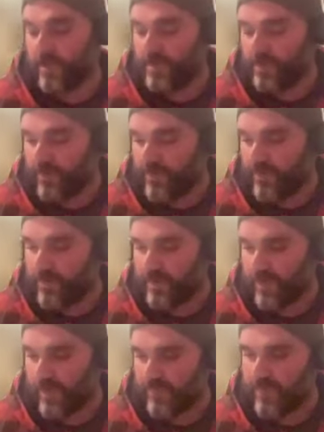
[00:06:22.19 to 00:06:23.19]
And so I think it was
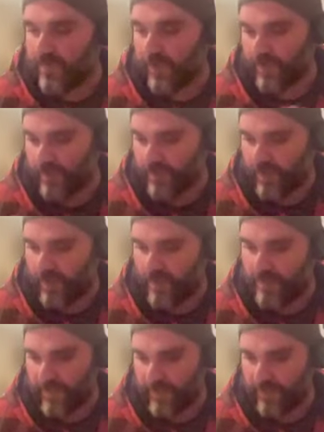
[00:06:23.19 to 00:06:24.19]
a lot of
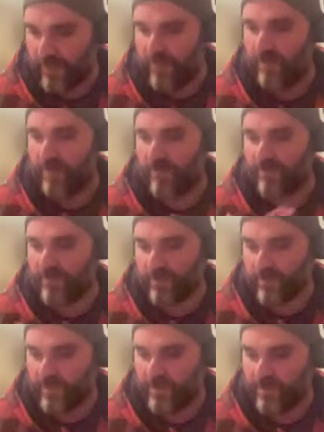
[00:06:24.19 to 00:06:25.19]
internalized dialogue, a lot of
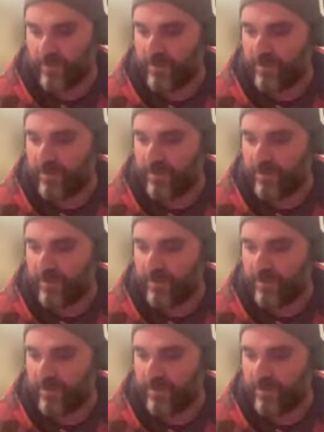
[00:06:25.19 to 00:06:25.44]
internalized,